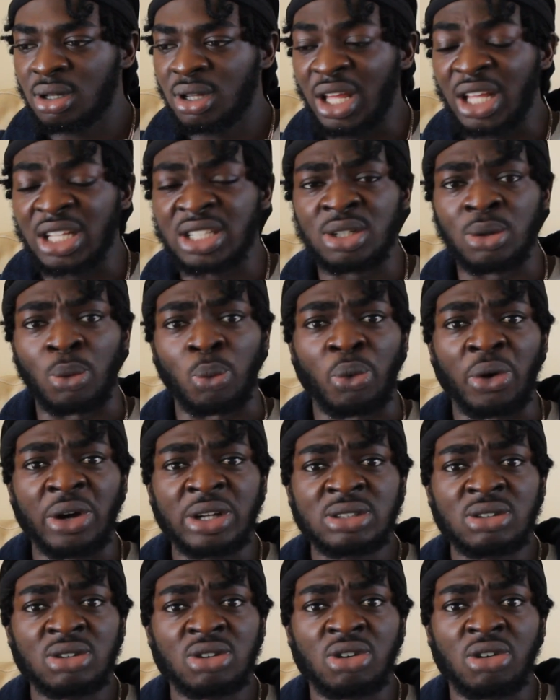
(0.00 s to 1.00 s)
Is it
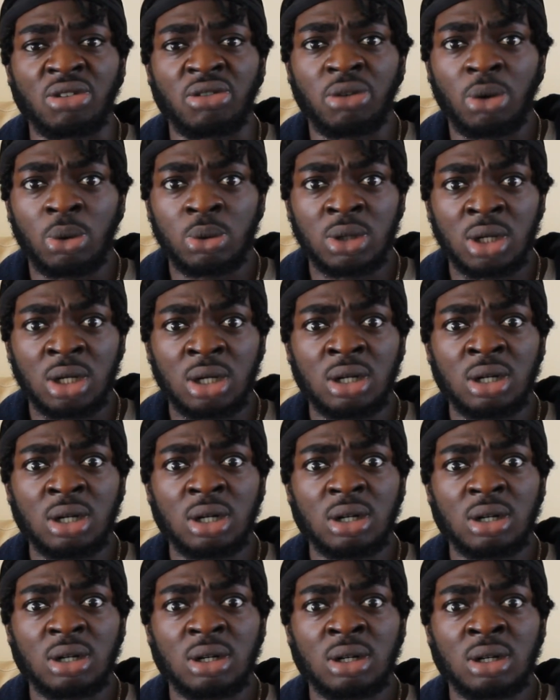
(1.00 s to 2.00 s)
worse than corona?
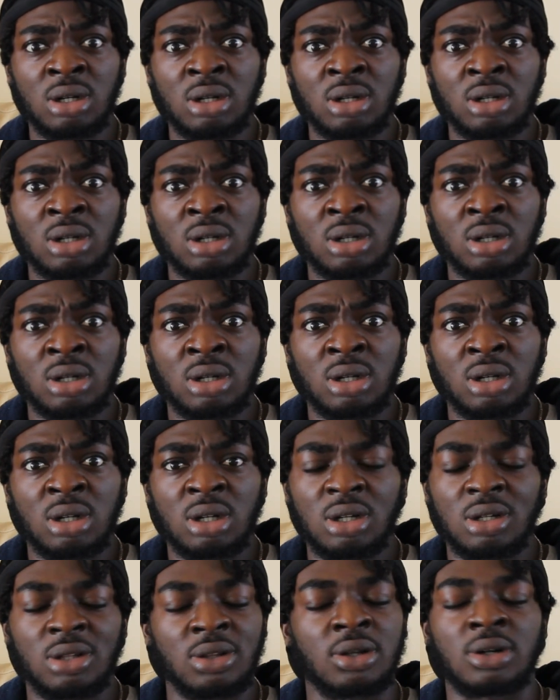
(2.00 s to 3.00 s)

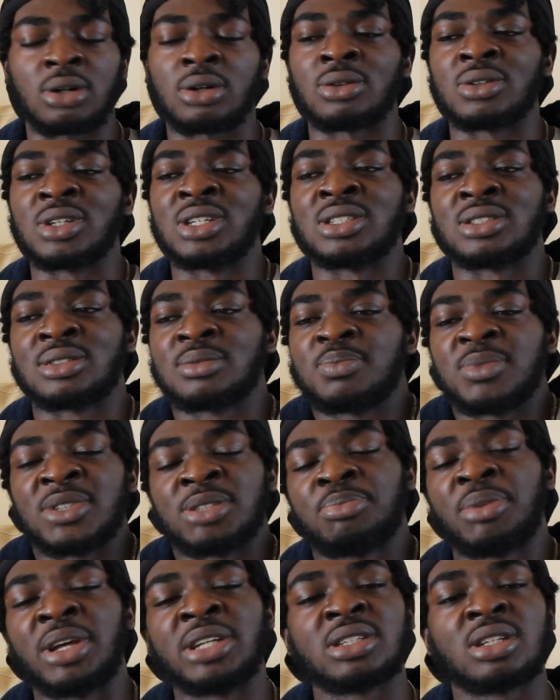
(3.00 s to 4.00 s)
No, it's
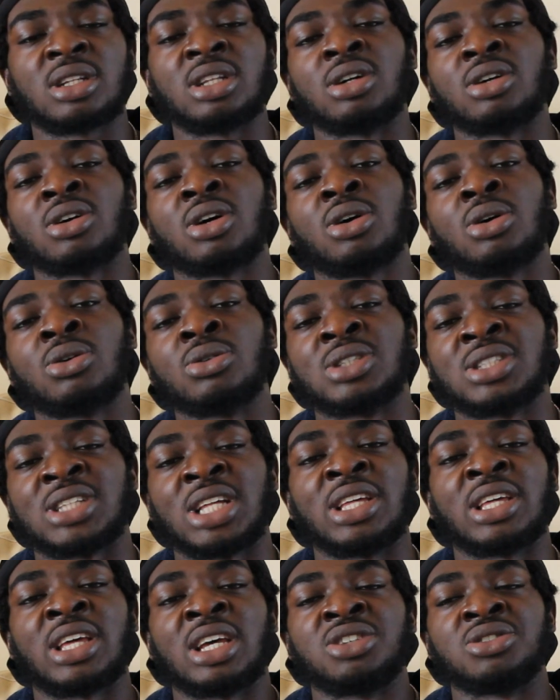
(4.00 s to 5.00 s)
basically a cold
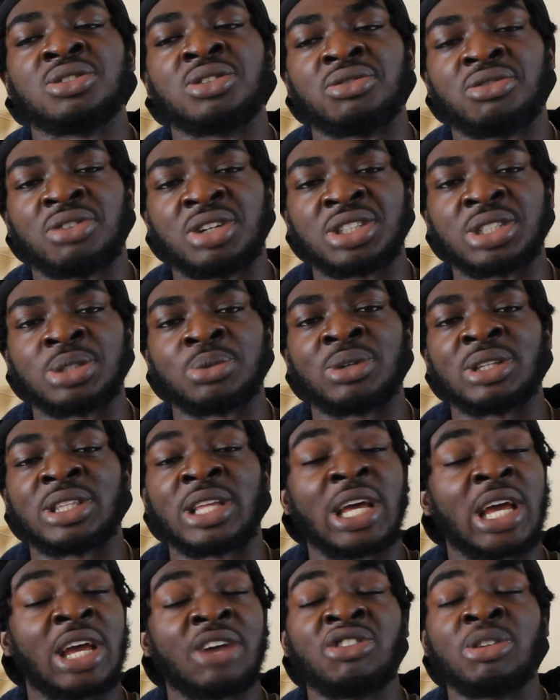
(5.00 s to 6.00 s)
that you get during freshers week,
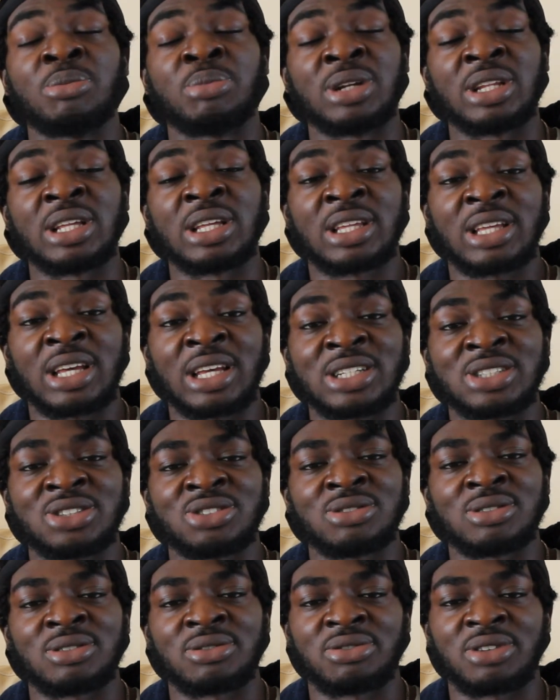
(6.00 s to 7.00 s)
that everybody gets
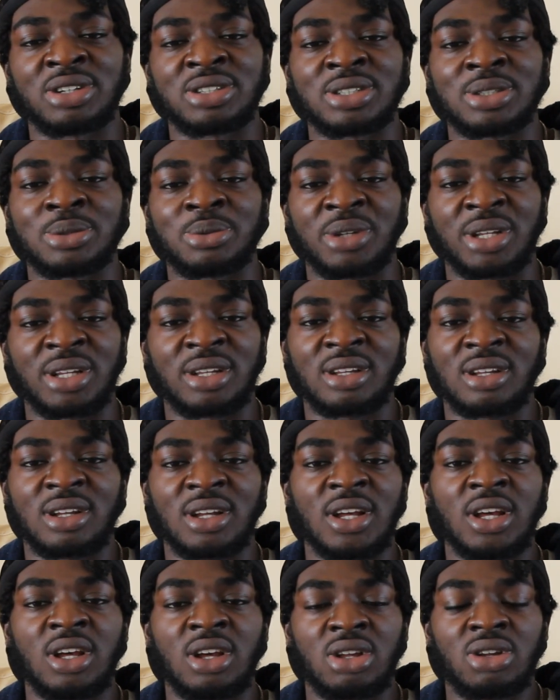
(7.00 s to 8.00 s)
during freshers week.
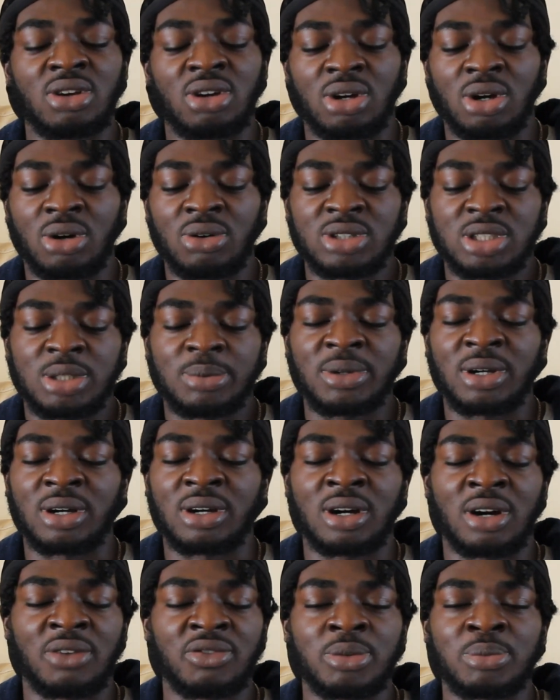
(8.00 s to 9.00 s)
You're going to be
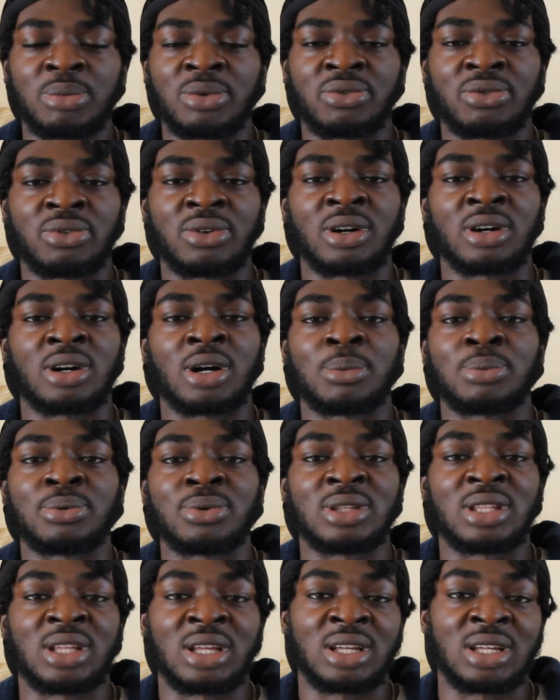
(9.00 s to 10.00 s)
uncomfortable for a
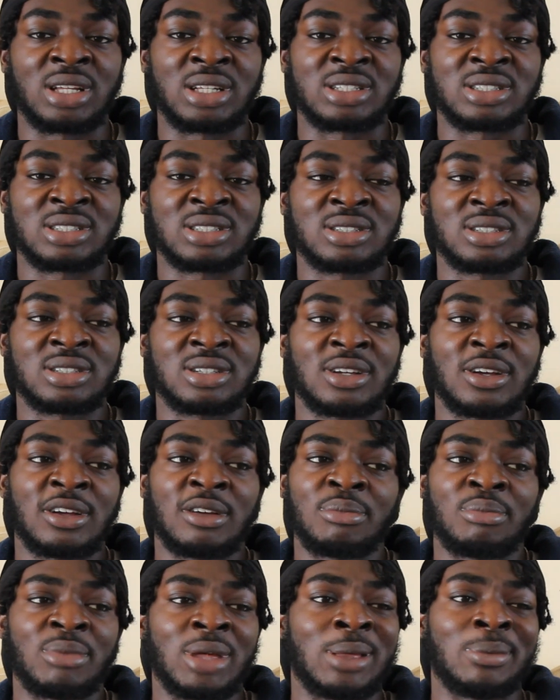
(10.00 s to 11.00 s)
couple of days,
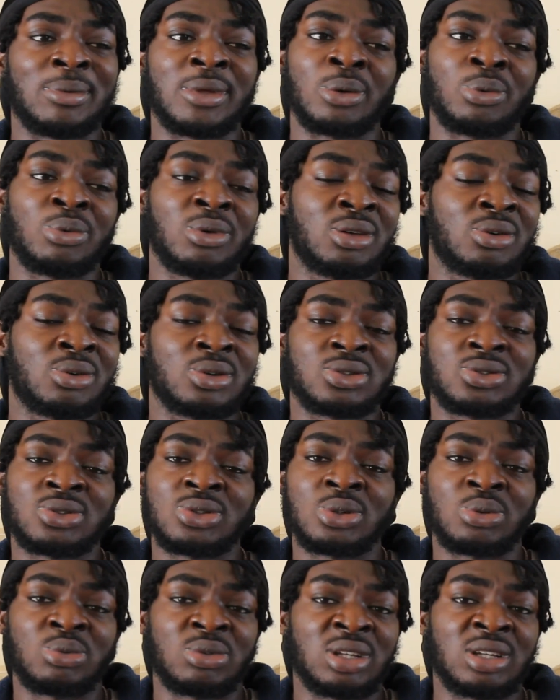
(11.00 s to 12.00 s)
maybe a week or
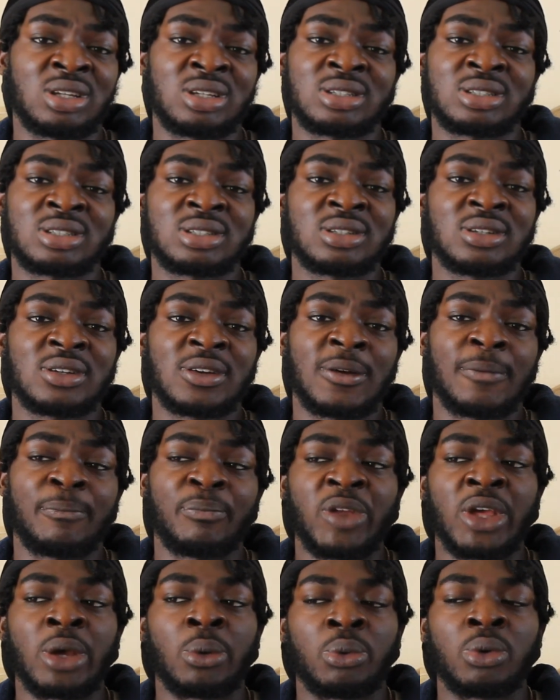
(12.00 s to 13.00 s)
2 weeks.
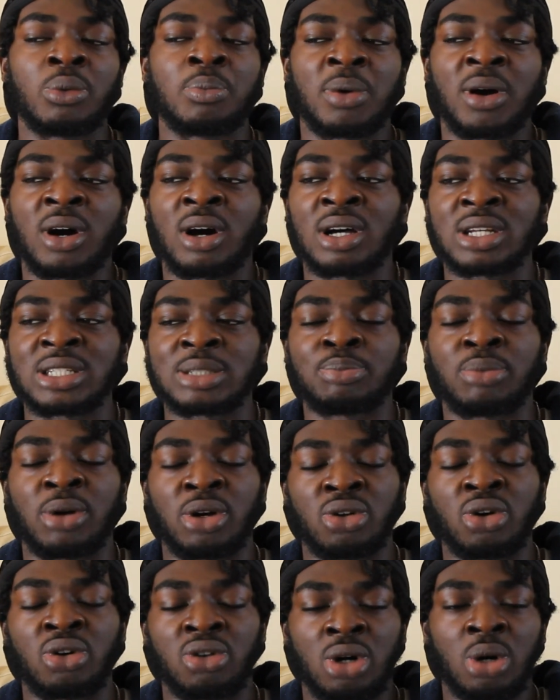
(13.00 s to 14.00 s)
It will pass,
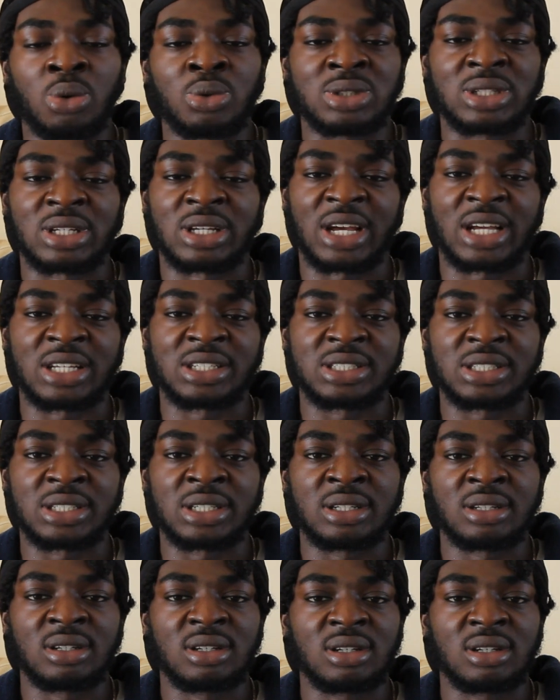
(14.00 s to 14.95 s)
but you're going to catch it.